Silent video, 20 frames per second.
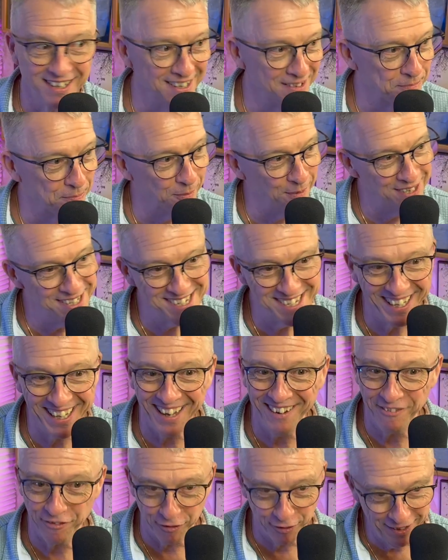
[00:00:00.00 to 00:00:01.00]
the points you
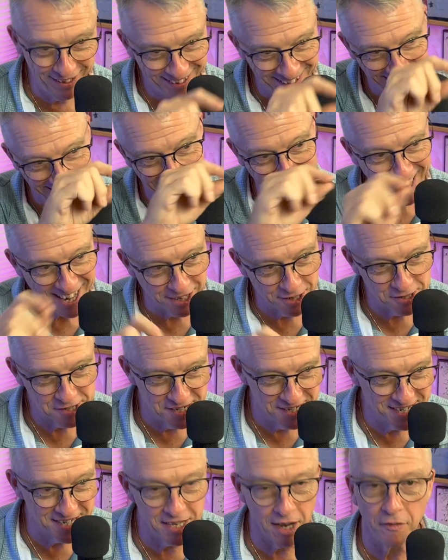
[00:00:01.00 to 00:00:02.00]
get free letters
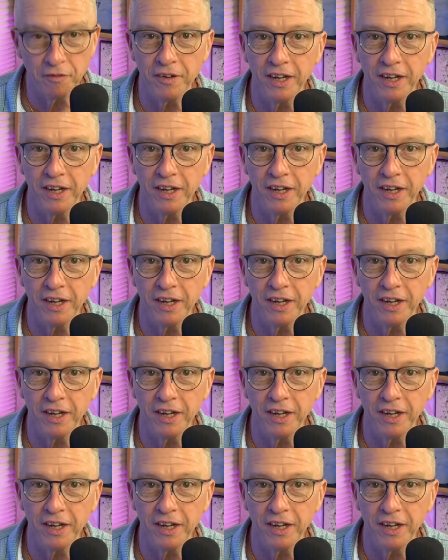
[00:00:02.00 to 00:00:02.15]
and stuff